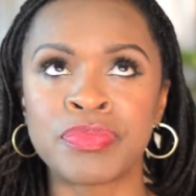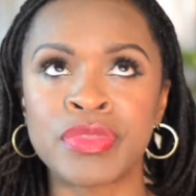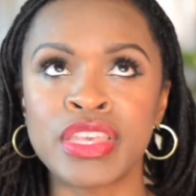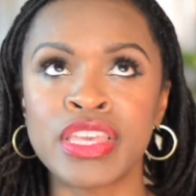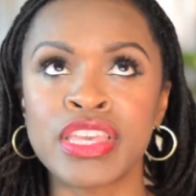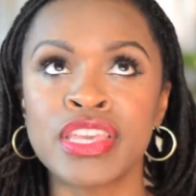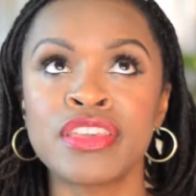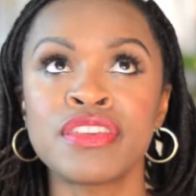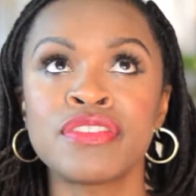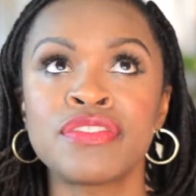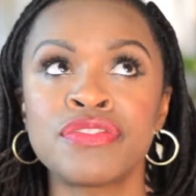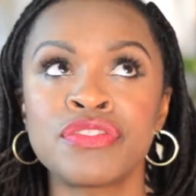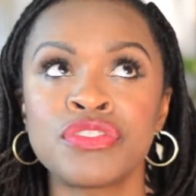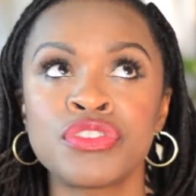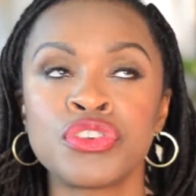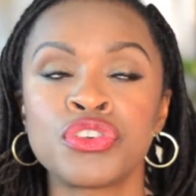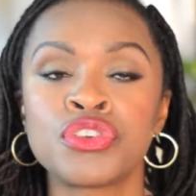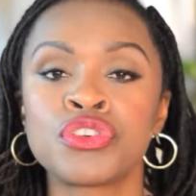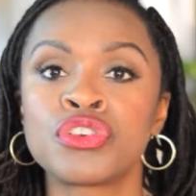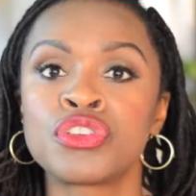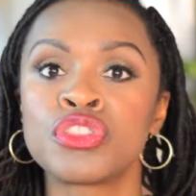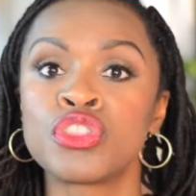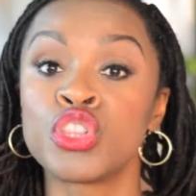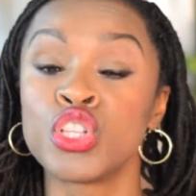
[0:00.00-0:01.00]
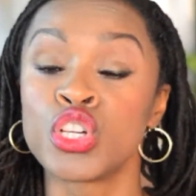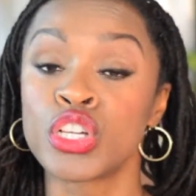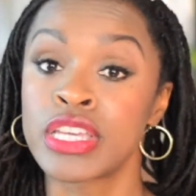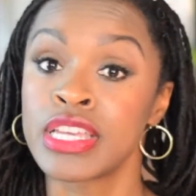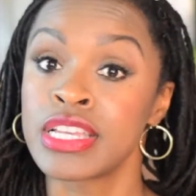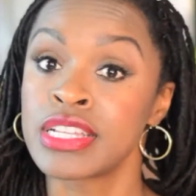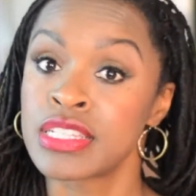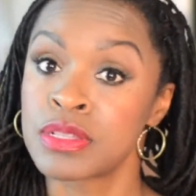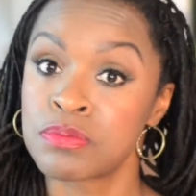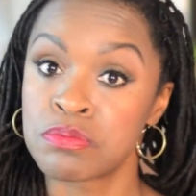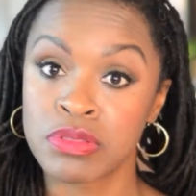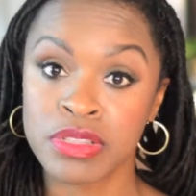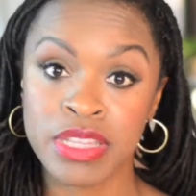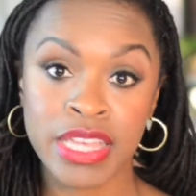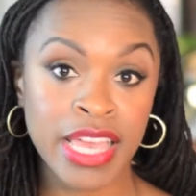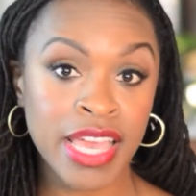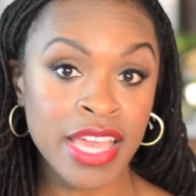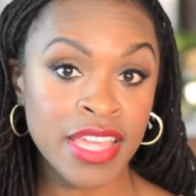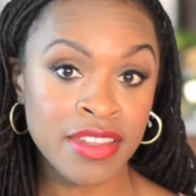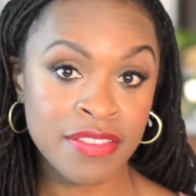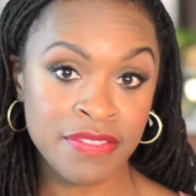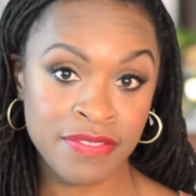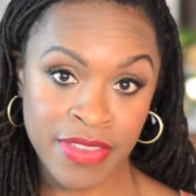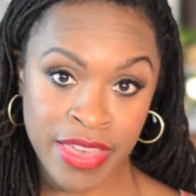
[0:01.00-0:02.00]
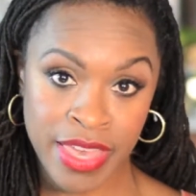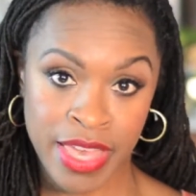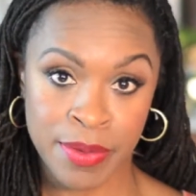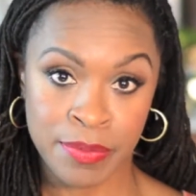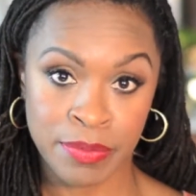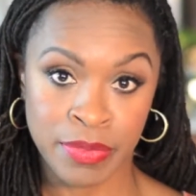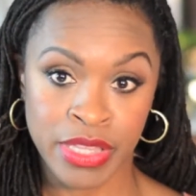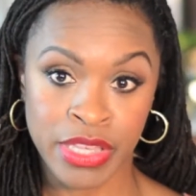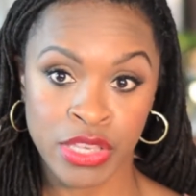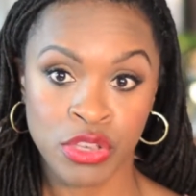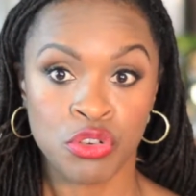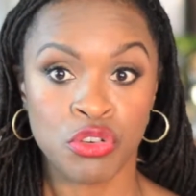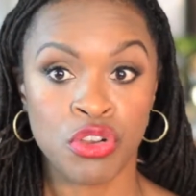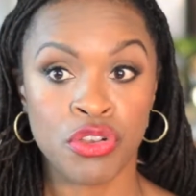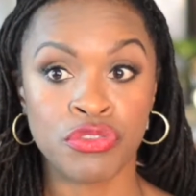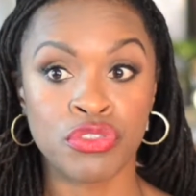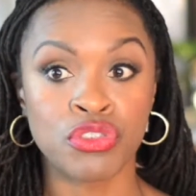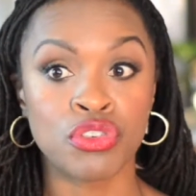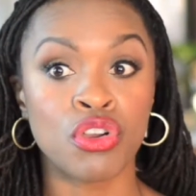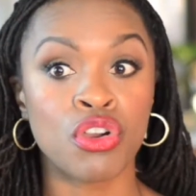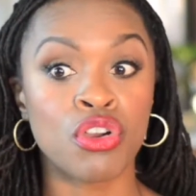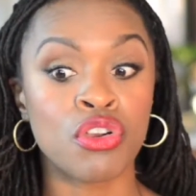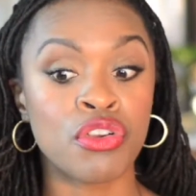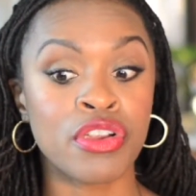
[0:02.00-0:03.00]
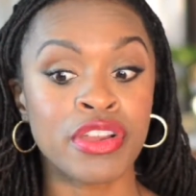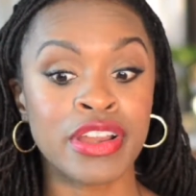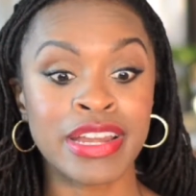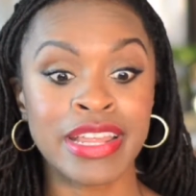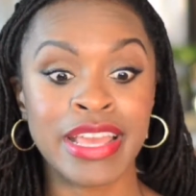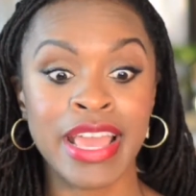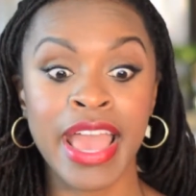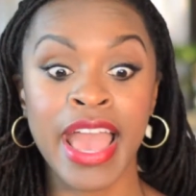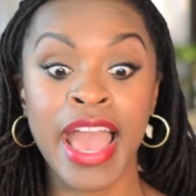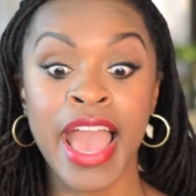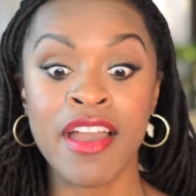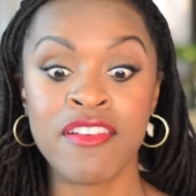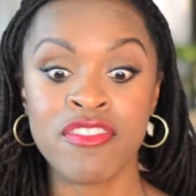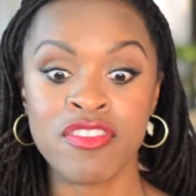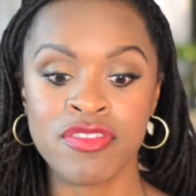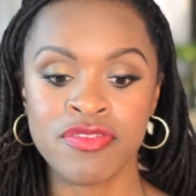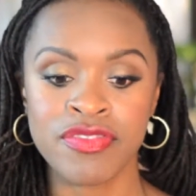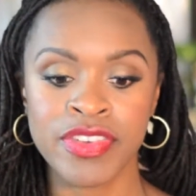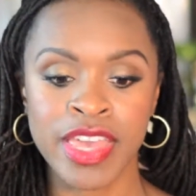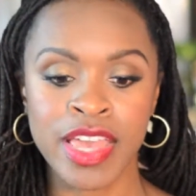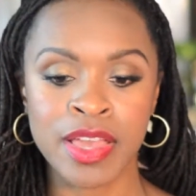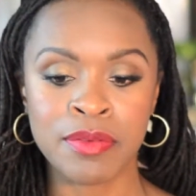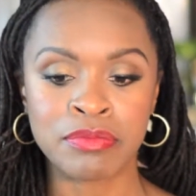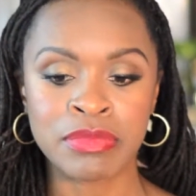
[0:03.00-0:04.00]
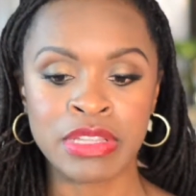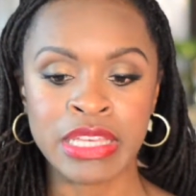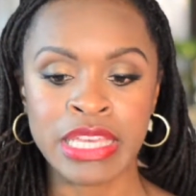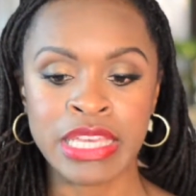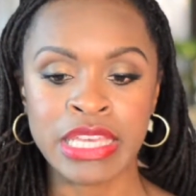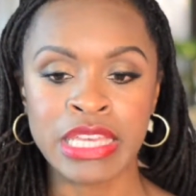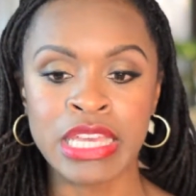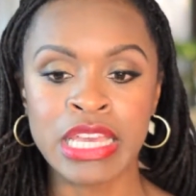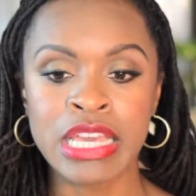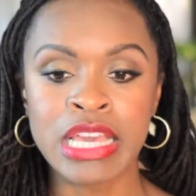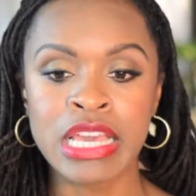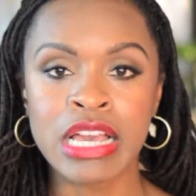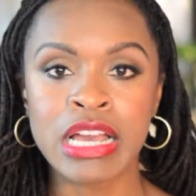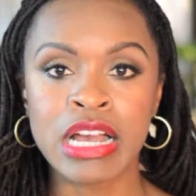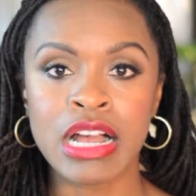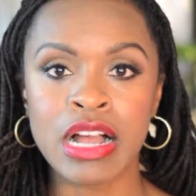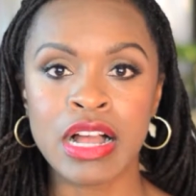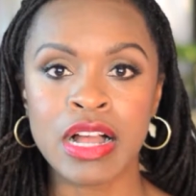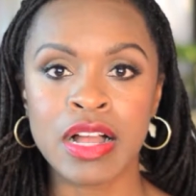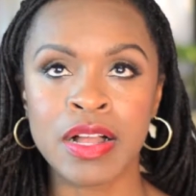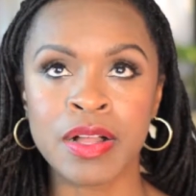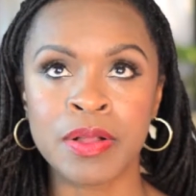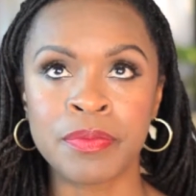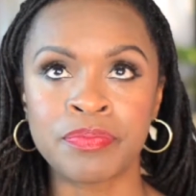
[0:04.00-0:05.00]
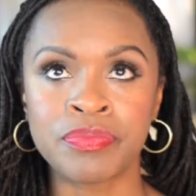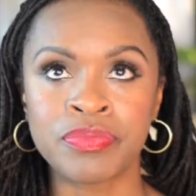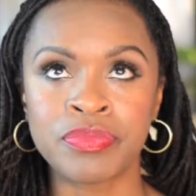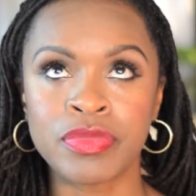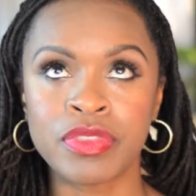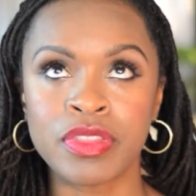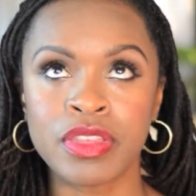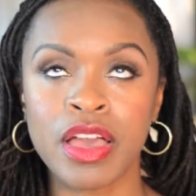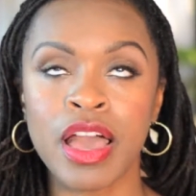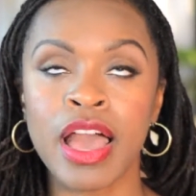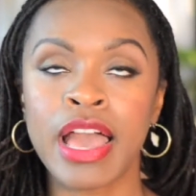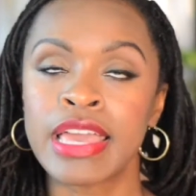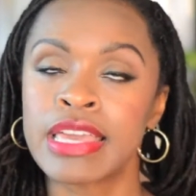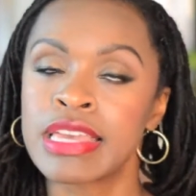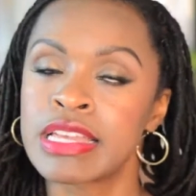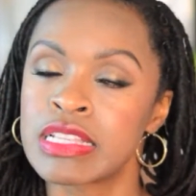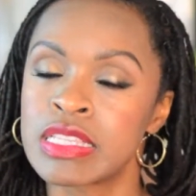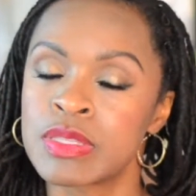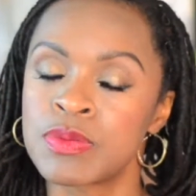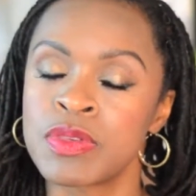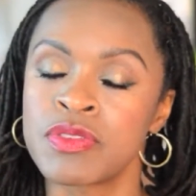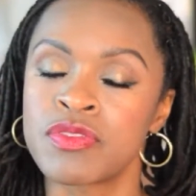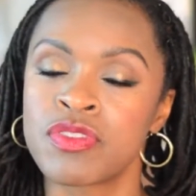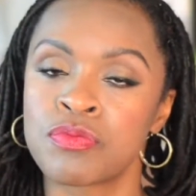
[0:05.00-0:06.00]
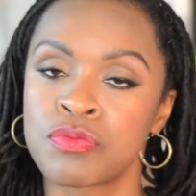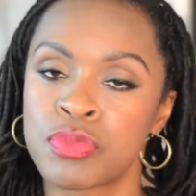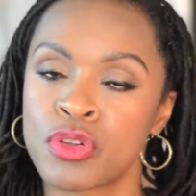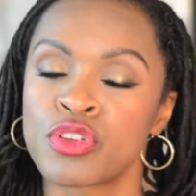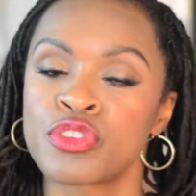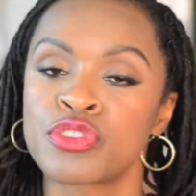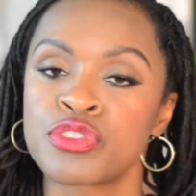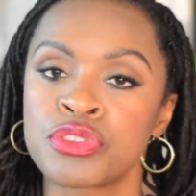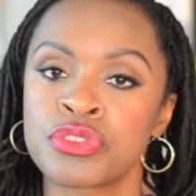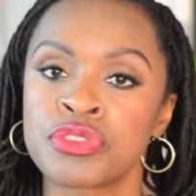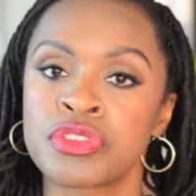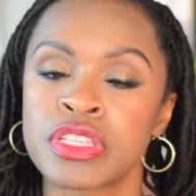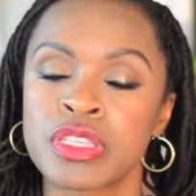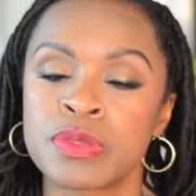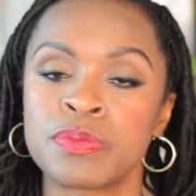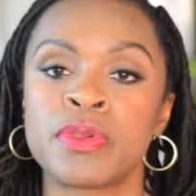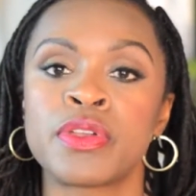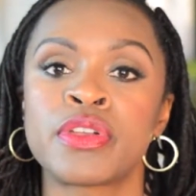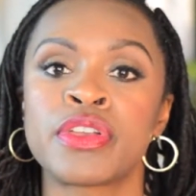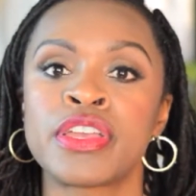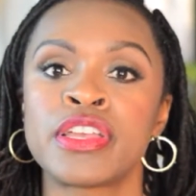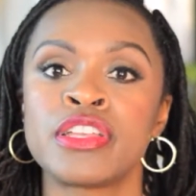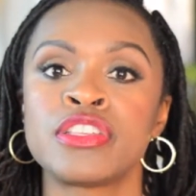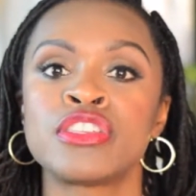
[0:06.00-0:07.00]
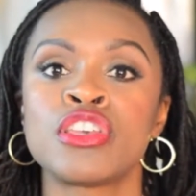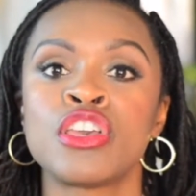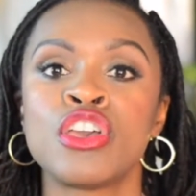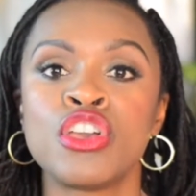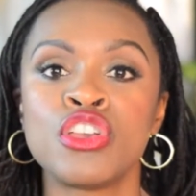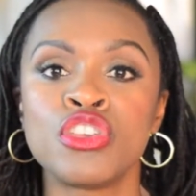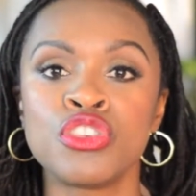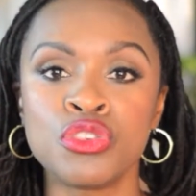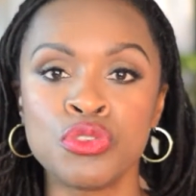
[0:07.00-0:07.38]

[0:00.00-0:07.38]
If you're looking to plan a family, or if you already have a family, I can speak from personal experience.